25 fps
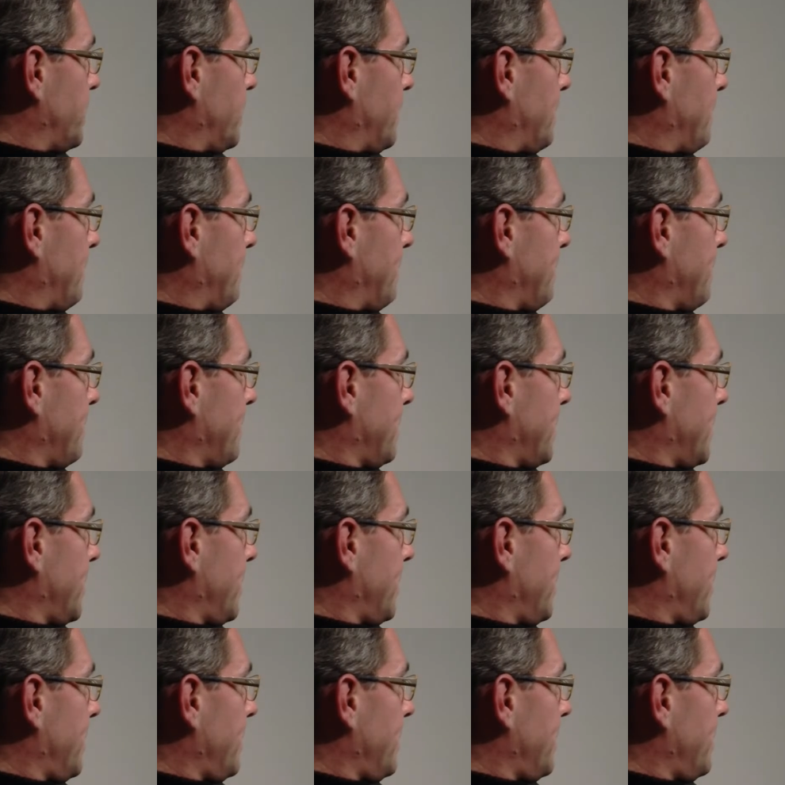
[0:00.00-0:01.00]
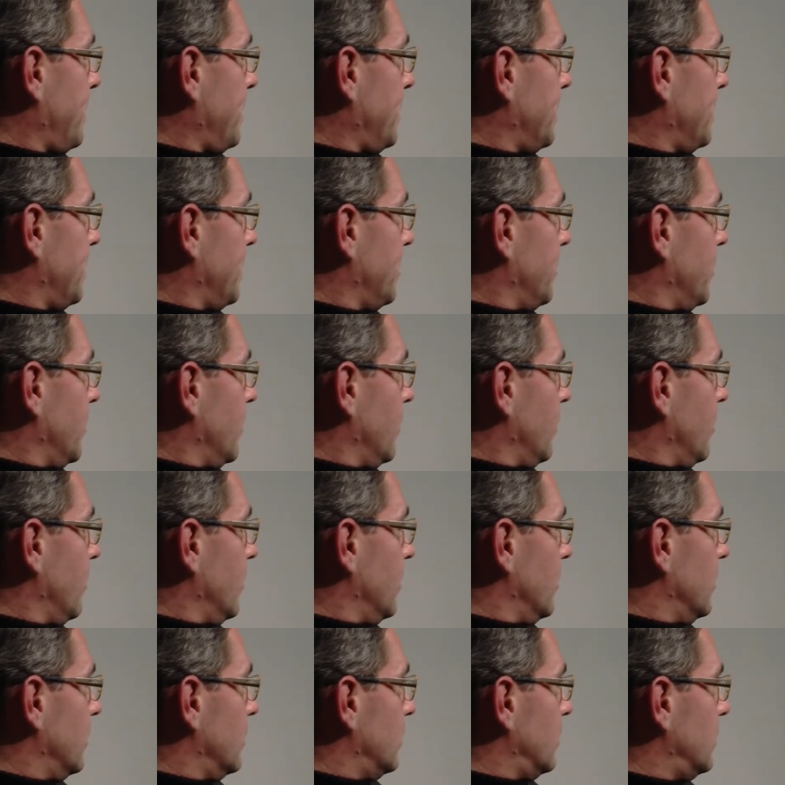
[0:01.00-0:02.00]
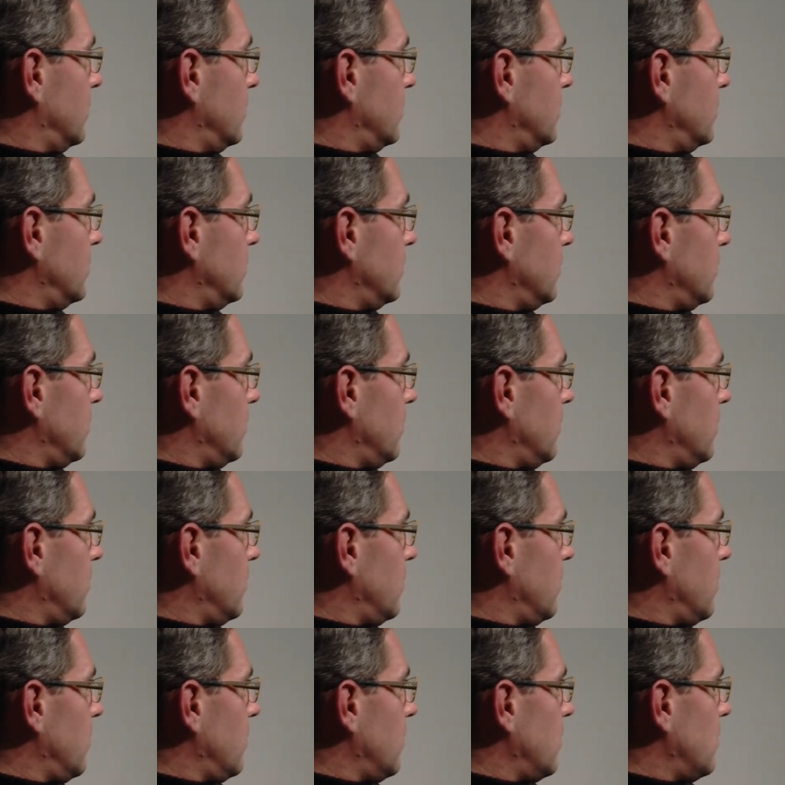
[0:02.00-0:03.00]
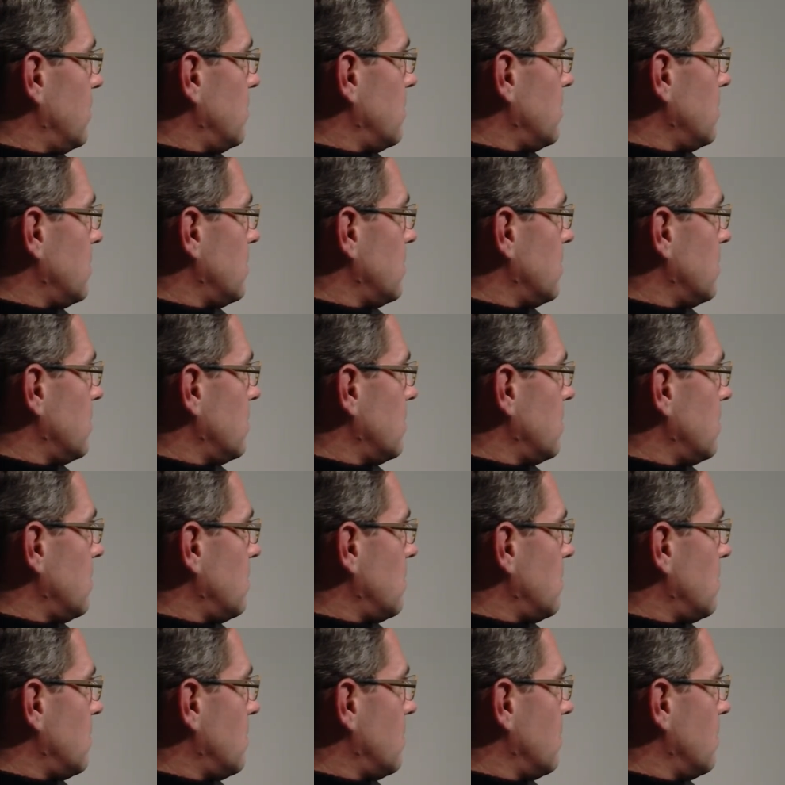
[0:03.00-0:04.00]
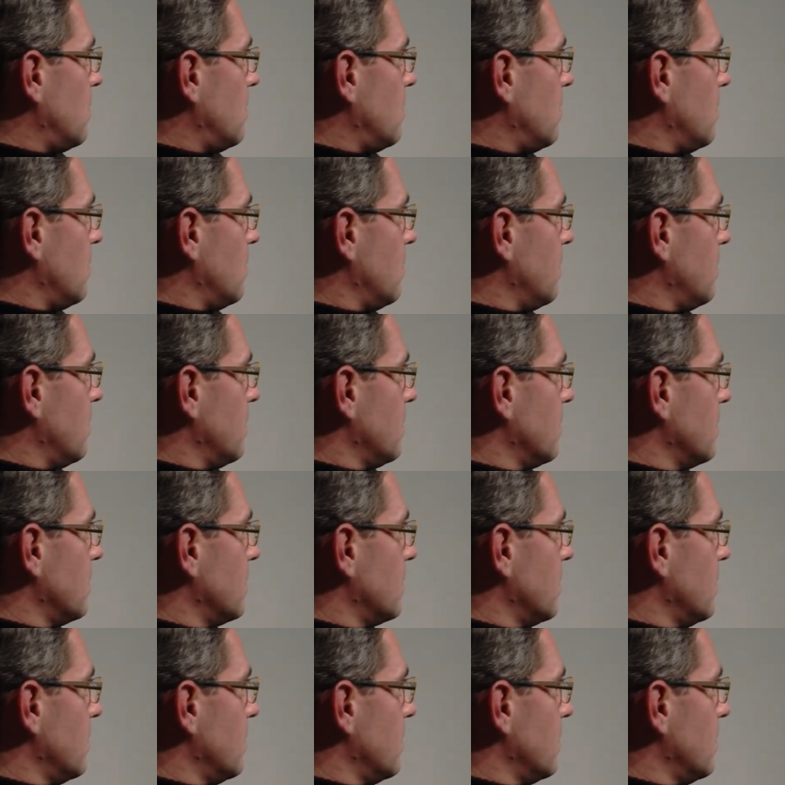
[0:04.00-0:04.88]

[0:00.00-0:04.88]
(not speaking)